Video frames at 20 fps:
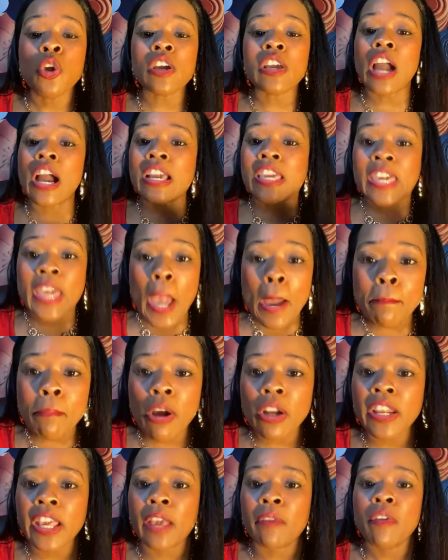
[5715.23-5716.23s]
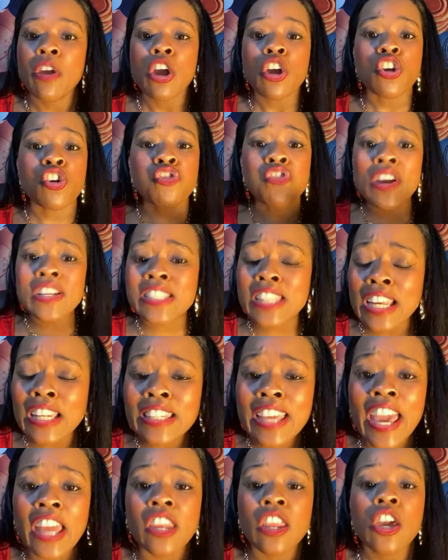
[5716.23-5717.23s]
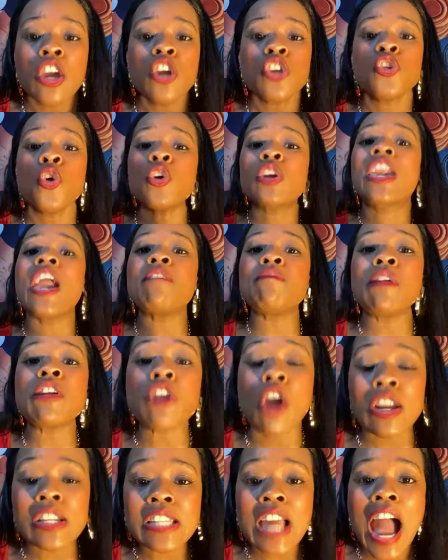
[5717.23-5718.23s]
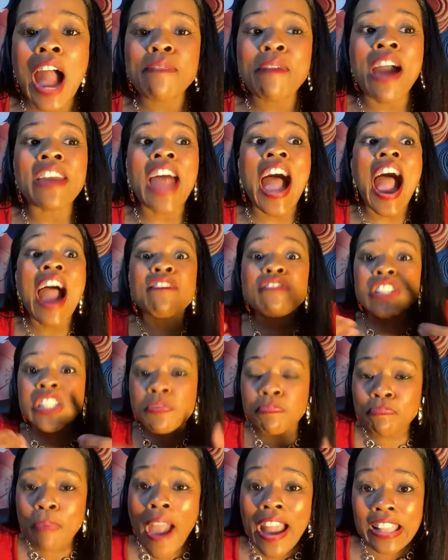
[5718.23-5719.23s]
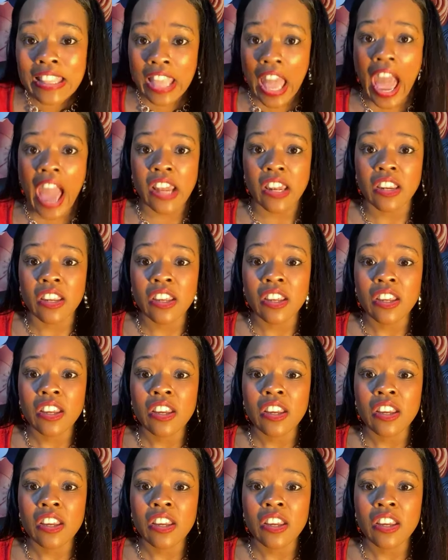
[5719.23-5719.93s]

You, uh, Kimberly, Chrissy Lynn, you give me your time, and I respect that.